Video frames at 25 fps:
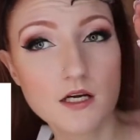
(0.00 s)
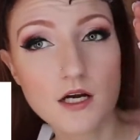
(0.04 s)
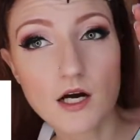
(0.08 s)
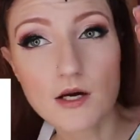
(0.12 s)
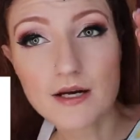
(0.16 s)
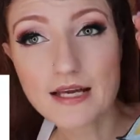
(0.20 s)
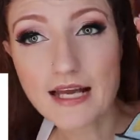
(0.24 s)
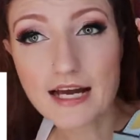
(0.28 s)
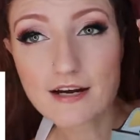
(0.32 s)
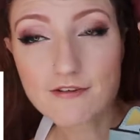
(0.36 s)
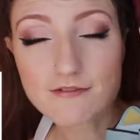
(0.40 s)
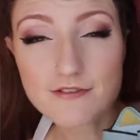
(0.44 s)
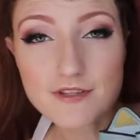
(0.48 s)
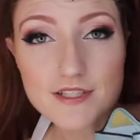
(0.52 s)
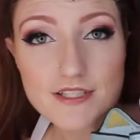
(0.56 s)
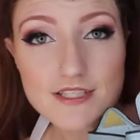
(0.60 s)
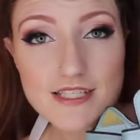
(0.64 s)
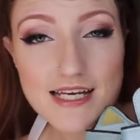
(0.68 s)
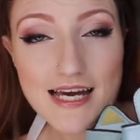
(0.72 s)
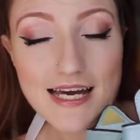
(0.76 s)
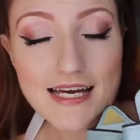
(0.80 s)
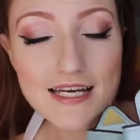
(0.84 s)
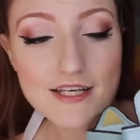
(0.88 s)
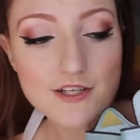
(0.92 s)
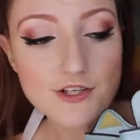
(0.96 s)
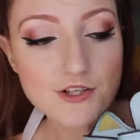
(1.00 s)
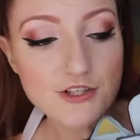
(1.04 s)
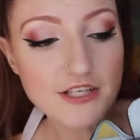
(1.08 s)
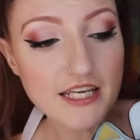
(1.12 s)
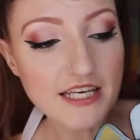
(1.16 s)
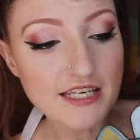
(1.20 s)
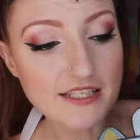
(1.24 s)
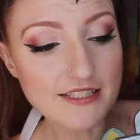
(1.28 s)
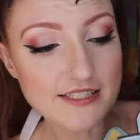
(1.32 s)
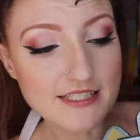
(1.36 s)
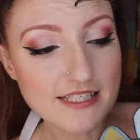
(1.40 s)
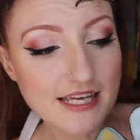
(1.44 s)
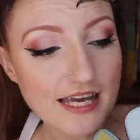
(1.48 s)
going out for the day and you
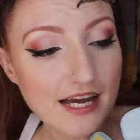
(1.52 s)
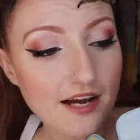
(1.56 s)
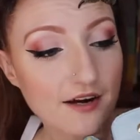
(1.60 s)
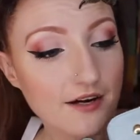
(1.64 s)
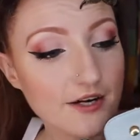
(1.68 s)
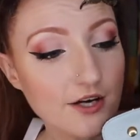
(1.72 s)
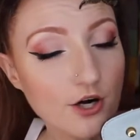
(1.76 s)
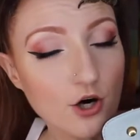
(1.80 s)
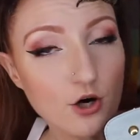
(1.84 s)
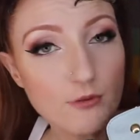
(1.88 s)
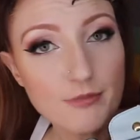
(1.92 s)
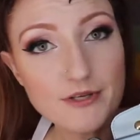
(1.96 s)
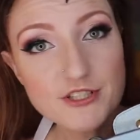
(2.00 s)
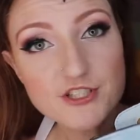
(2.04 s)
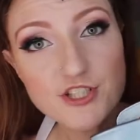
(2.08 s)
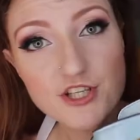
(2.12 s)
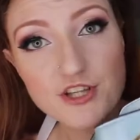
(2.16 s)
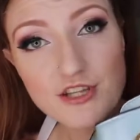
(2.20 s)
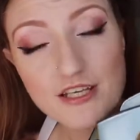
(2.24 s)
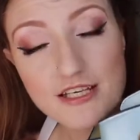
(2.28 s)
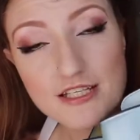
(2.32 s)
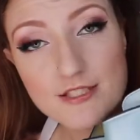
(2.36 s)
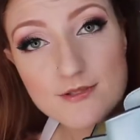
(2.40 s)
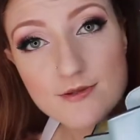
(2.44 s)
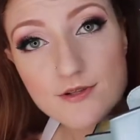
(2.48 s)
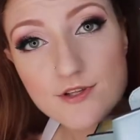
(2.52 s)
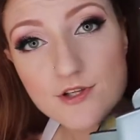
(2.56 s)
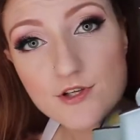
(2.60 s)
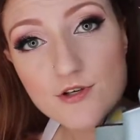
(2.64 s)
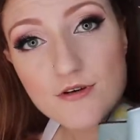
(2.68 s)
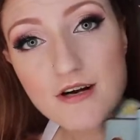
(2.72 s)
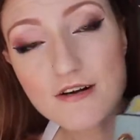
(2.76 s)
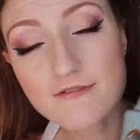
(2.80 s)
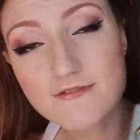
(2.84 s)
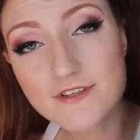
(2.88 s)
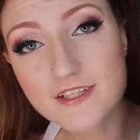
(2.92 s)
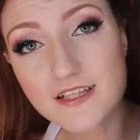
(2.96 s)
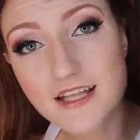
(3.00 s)
needed to carry a whole bunch of things with
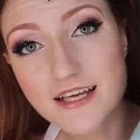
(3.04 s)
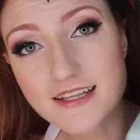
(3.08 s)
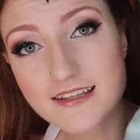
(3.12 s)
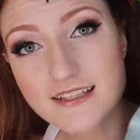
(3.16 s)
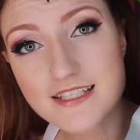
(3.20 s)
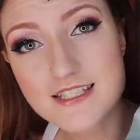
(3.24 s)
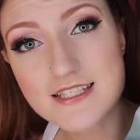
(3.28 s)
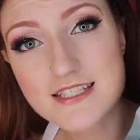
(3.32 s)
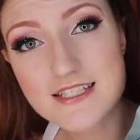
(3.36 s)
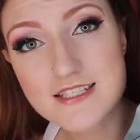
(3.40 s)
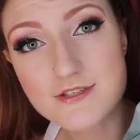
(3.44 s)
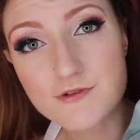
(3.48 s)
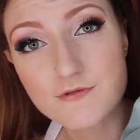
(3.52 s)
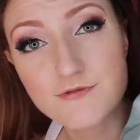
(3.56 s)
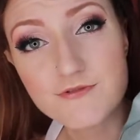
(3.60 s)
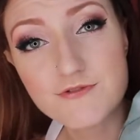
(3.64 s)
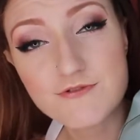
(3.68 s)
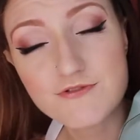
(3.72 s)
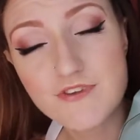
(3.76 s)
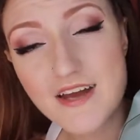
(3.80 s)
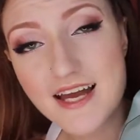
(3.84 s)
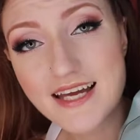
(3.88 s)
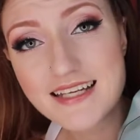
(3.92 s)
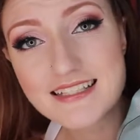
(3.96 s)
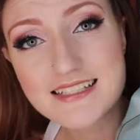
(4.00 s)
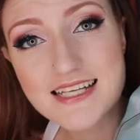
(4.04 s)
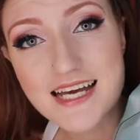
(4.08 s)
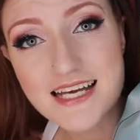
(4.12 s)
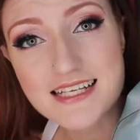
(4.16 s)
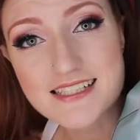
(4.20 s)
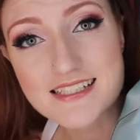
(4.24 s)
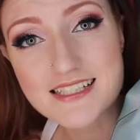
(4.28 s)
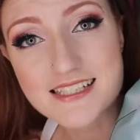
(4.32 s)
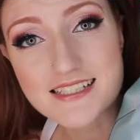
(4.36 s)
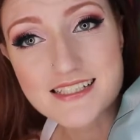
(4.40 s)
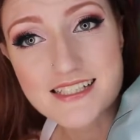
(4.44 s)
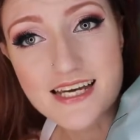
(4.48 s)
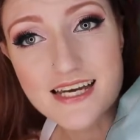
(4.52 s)
you. I feel like this is a
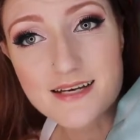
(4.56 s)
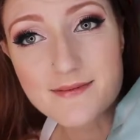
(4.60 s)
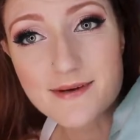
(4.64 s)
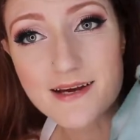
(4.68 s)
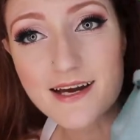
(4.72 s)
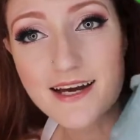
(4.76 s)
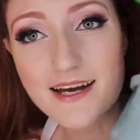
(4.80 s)
fantastic day